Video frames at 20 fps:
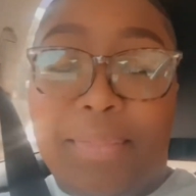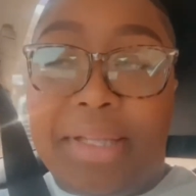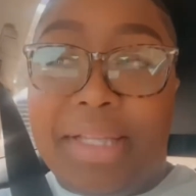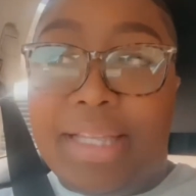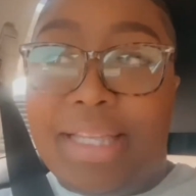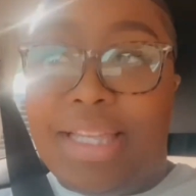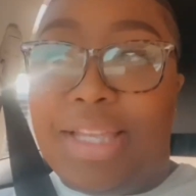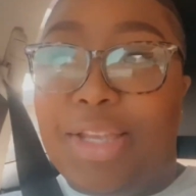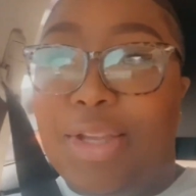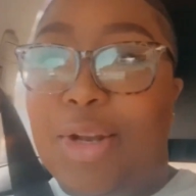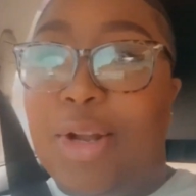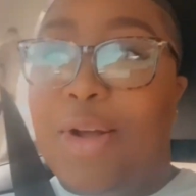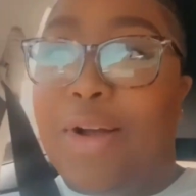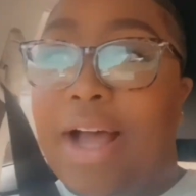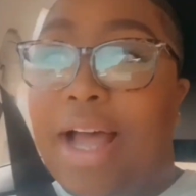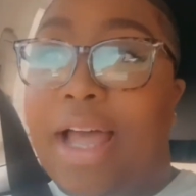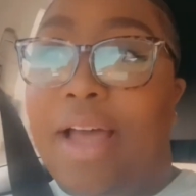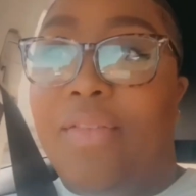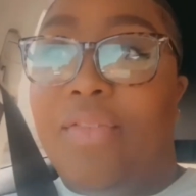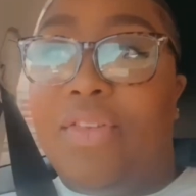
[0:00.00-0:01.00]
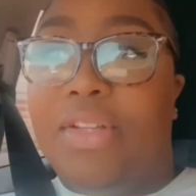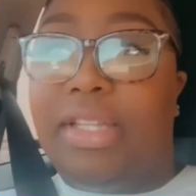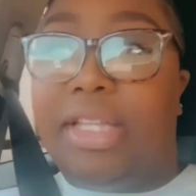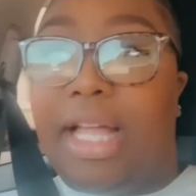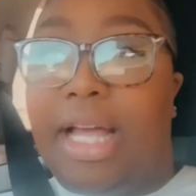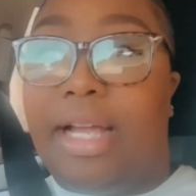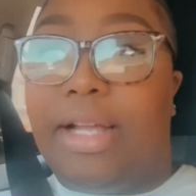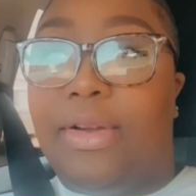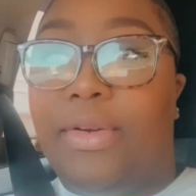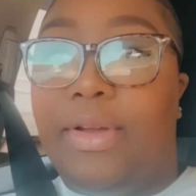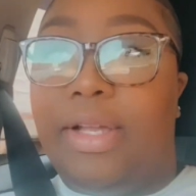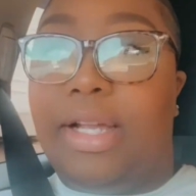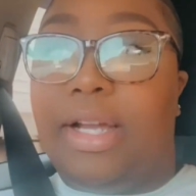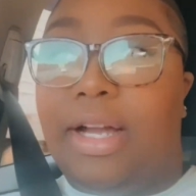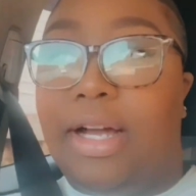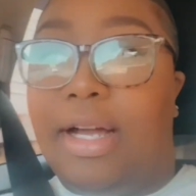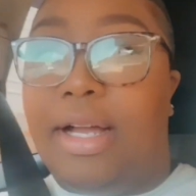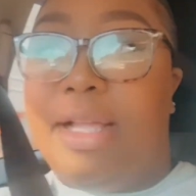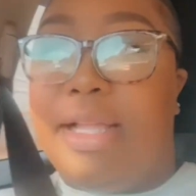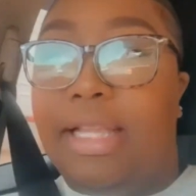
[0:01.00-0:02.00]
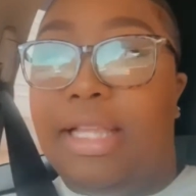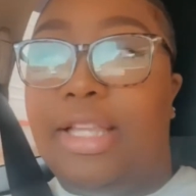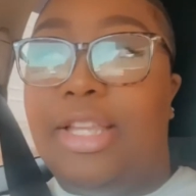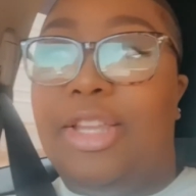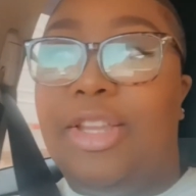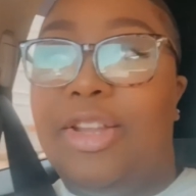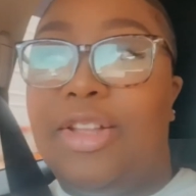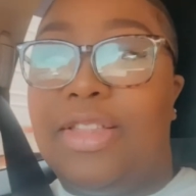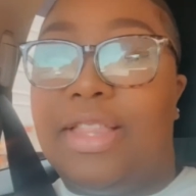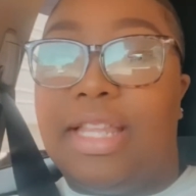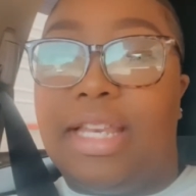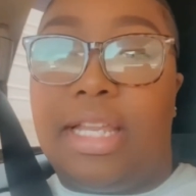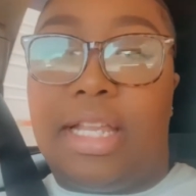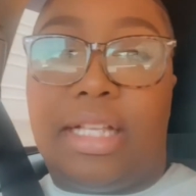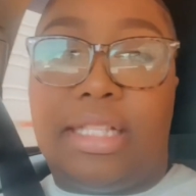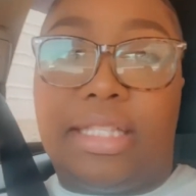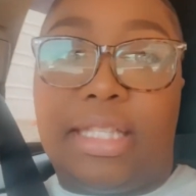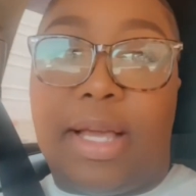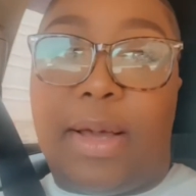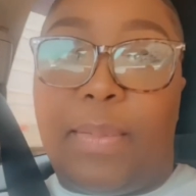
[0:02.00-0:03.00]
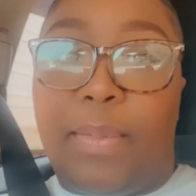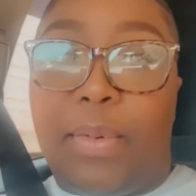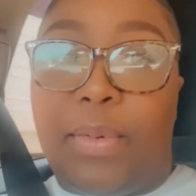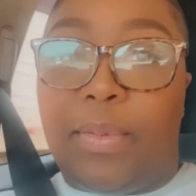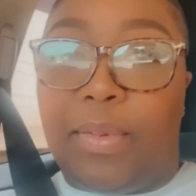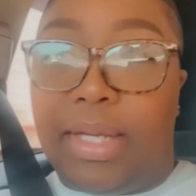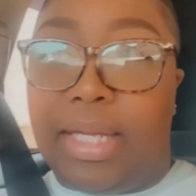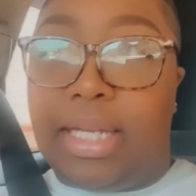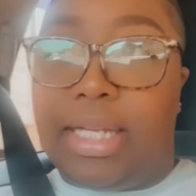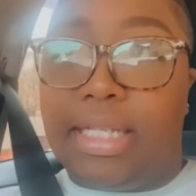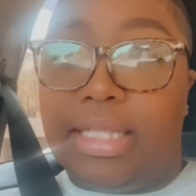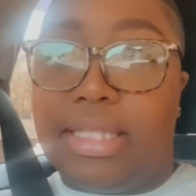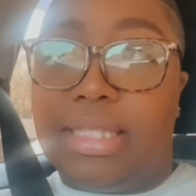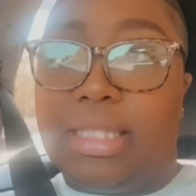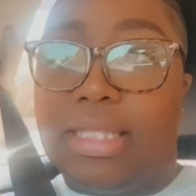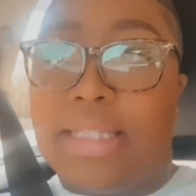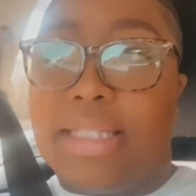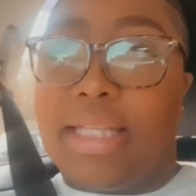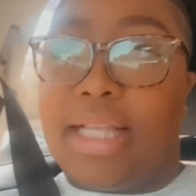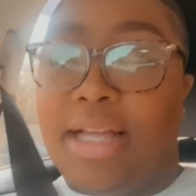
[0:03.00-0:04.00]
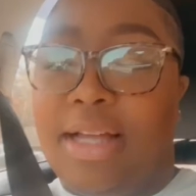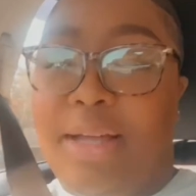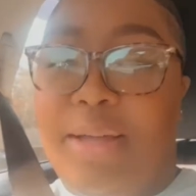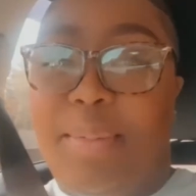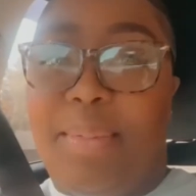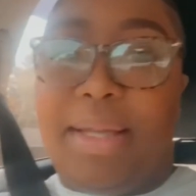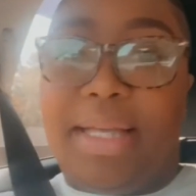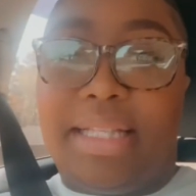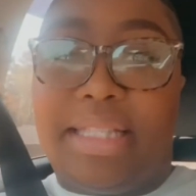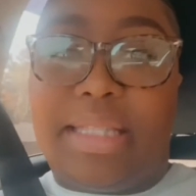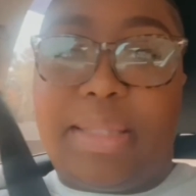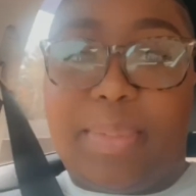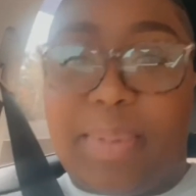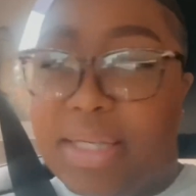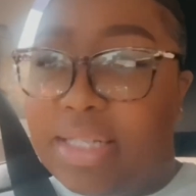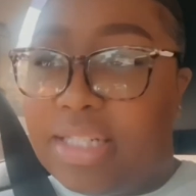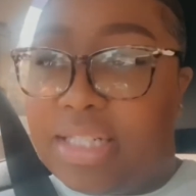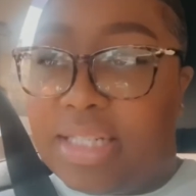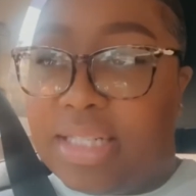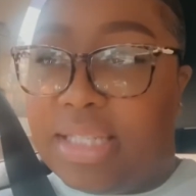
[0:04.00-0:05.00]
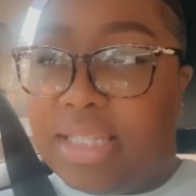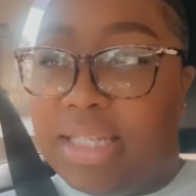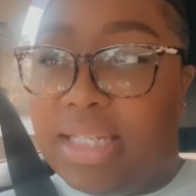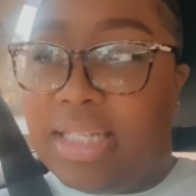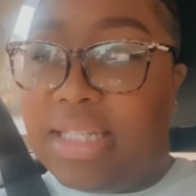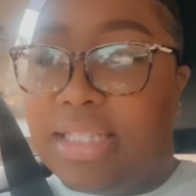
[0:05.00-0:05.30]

You know, I have a lot going on, you know, the next couple weeks, especially.